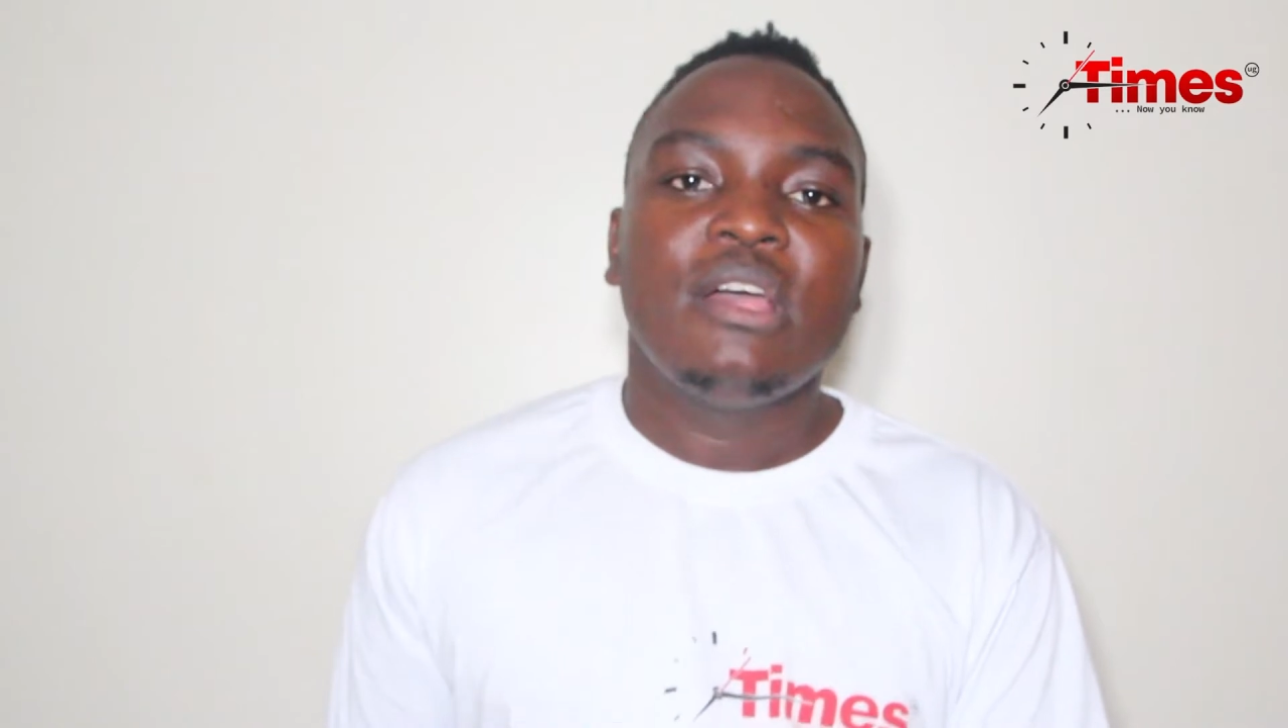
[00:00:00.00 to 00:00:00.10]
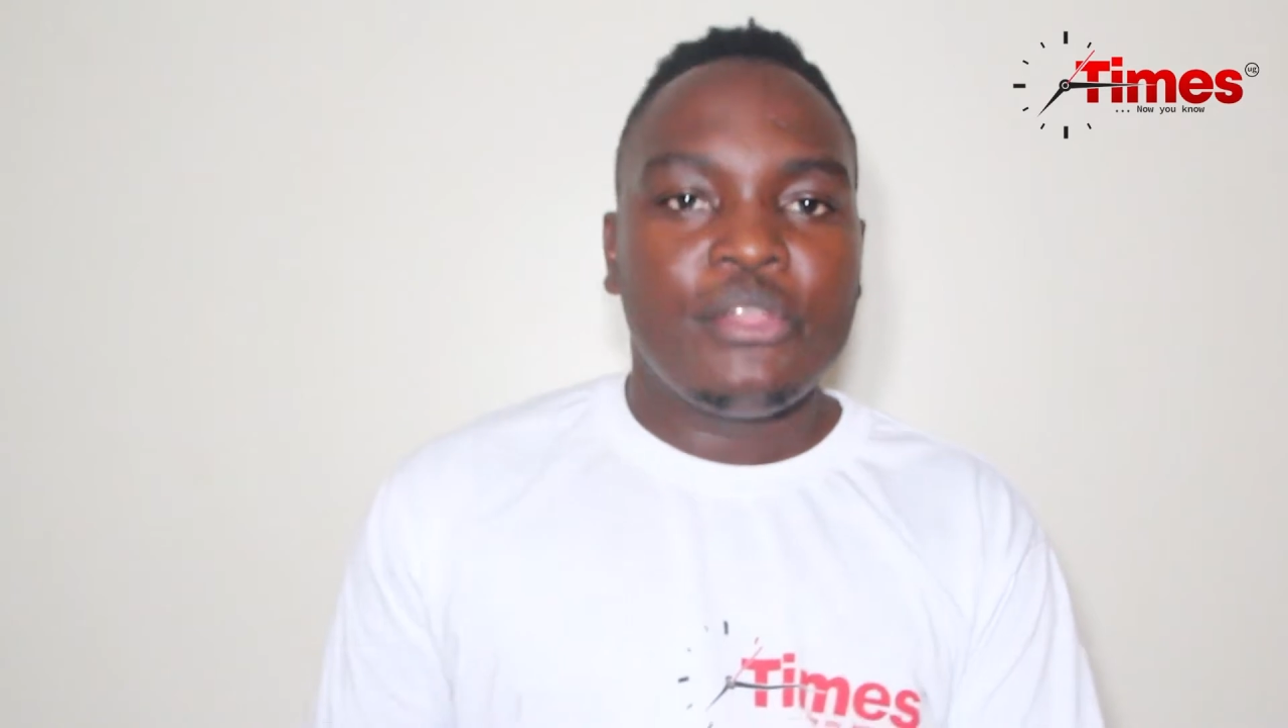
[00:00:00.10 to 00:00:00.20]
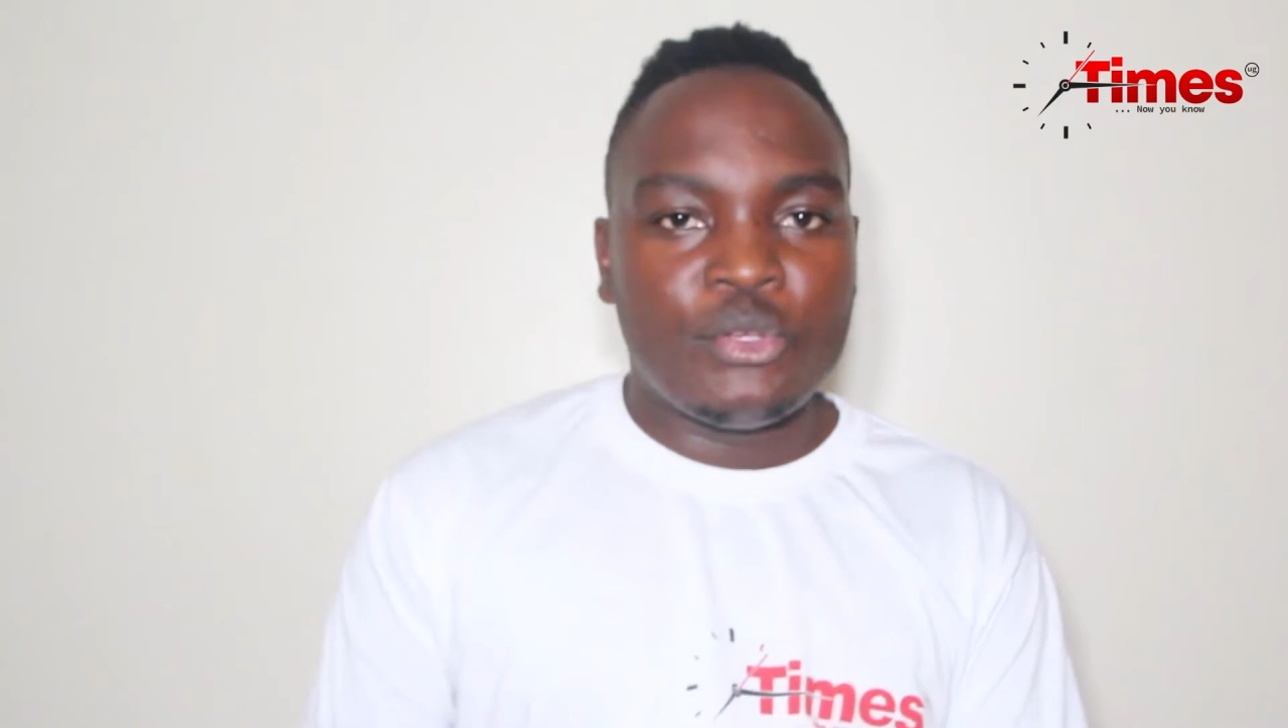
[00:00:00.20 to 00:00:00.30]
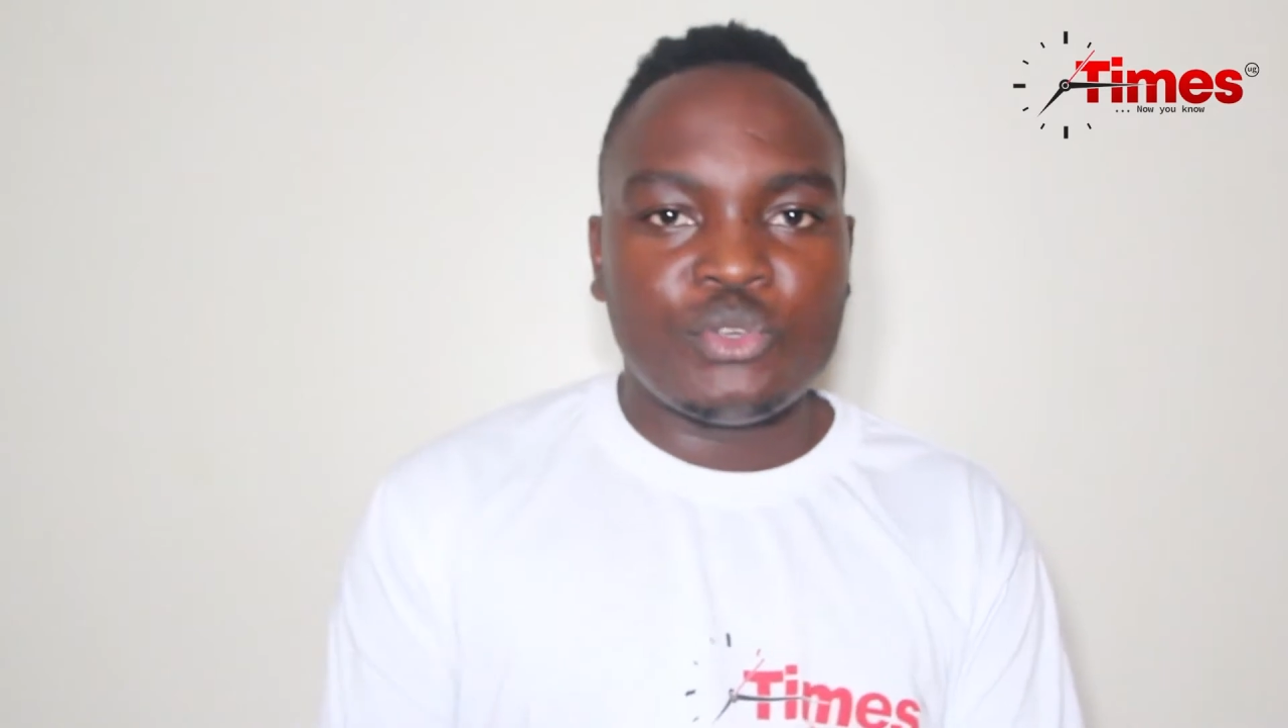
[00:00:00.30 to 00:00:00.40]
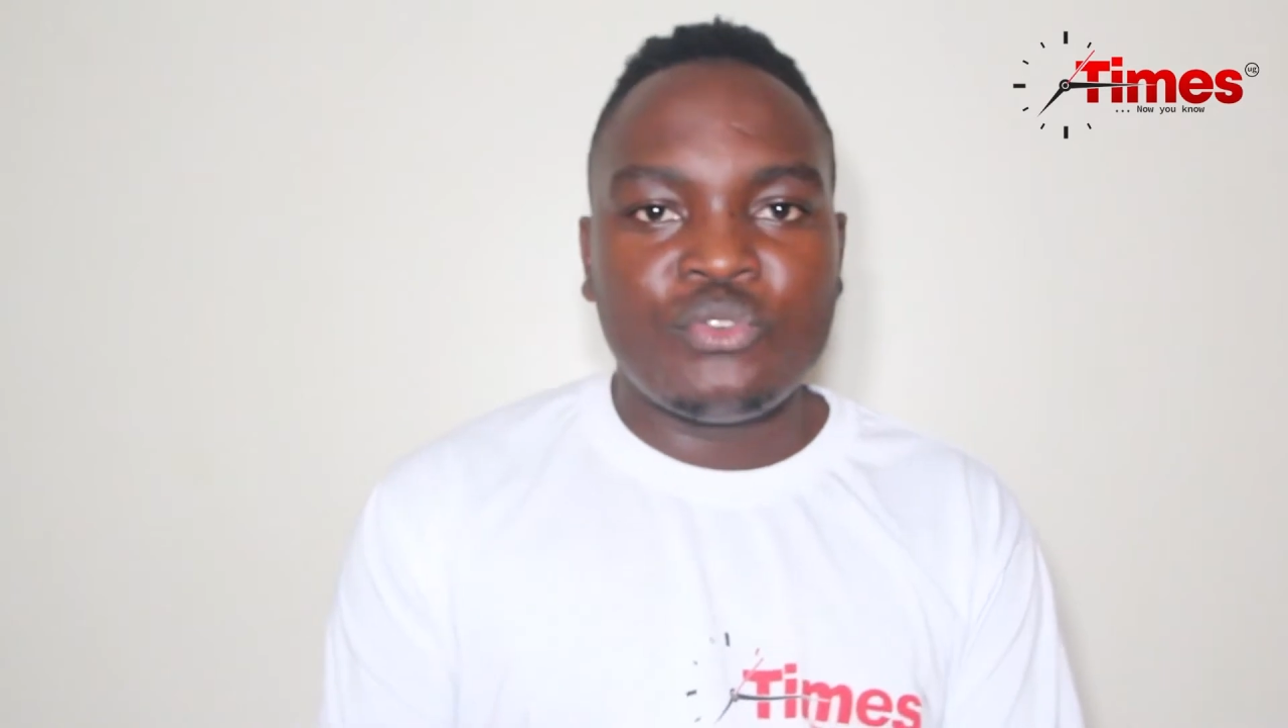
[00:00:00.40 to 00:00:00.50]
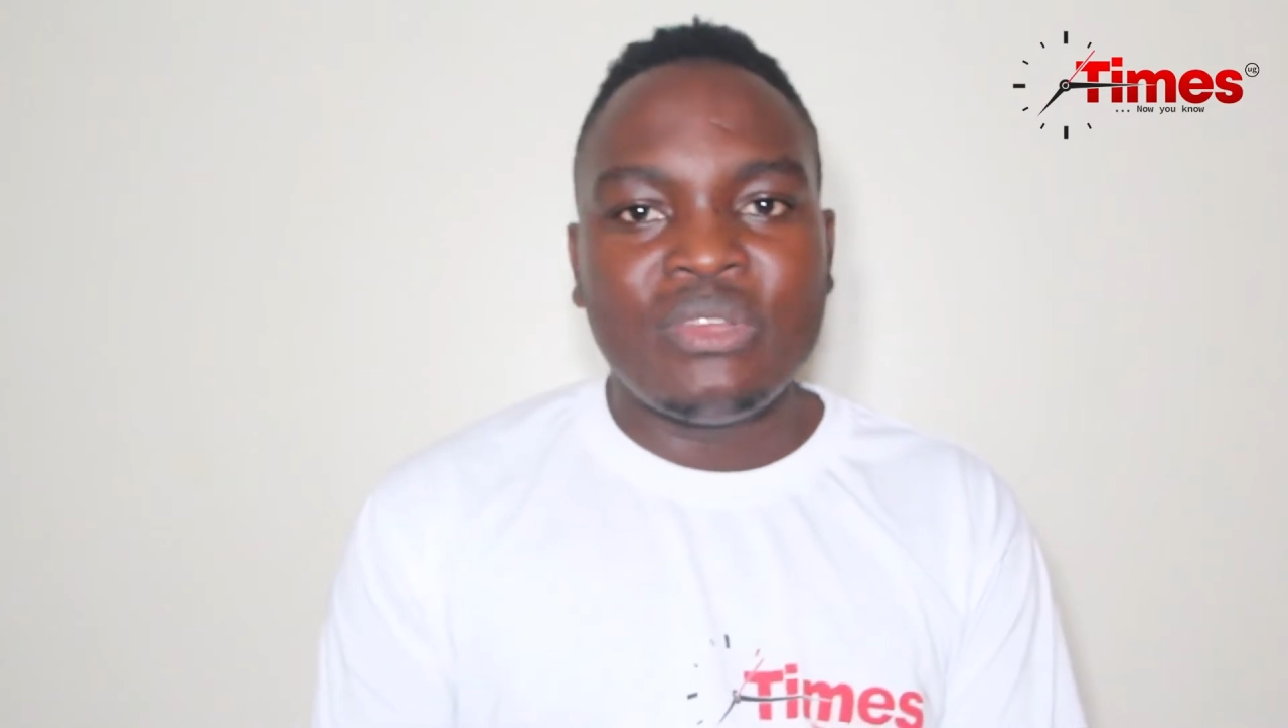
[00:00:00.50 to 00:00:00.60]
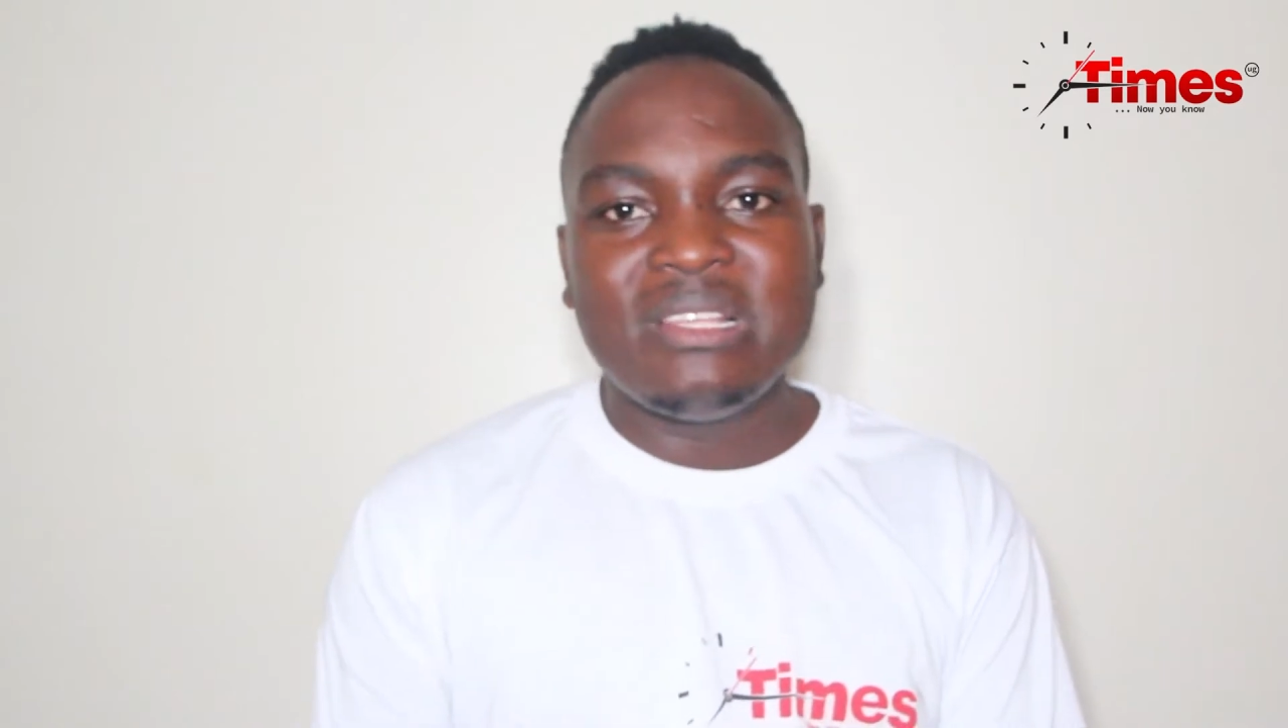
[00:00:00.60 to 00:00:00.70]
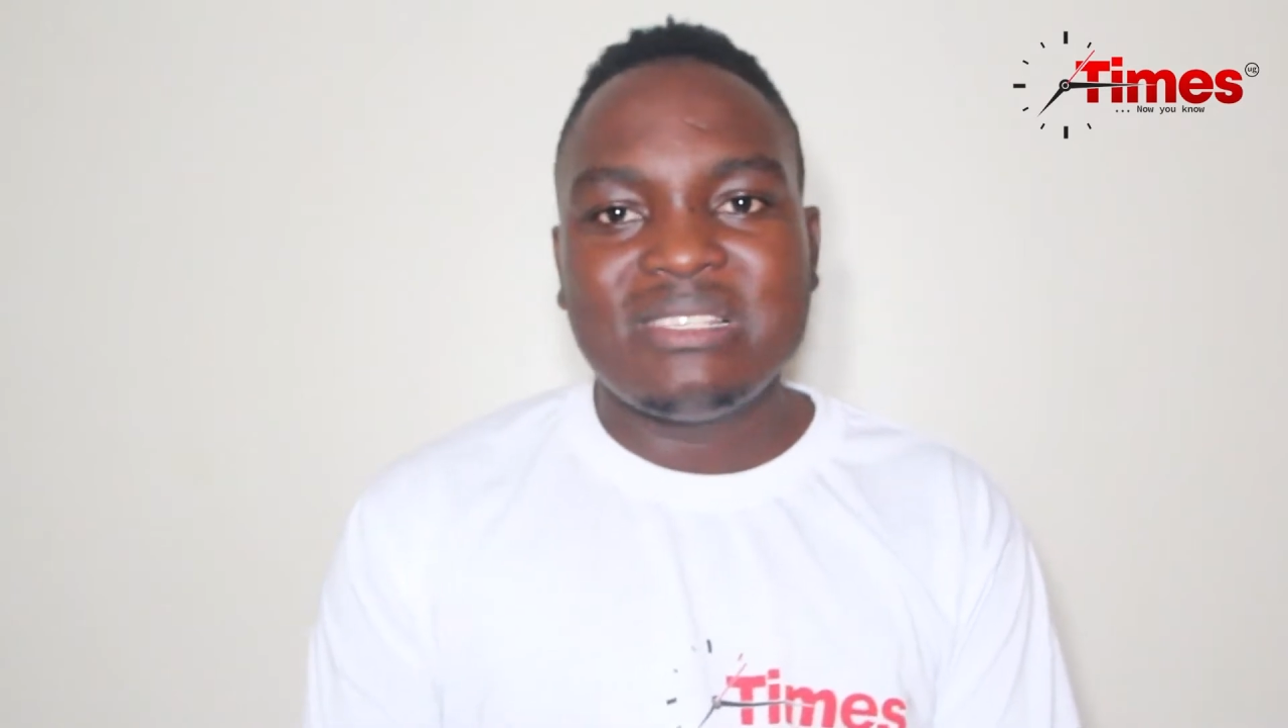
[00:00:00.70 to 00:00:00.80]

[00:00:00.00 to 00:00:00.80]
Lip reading: you should really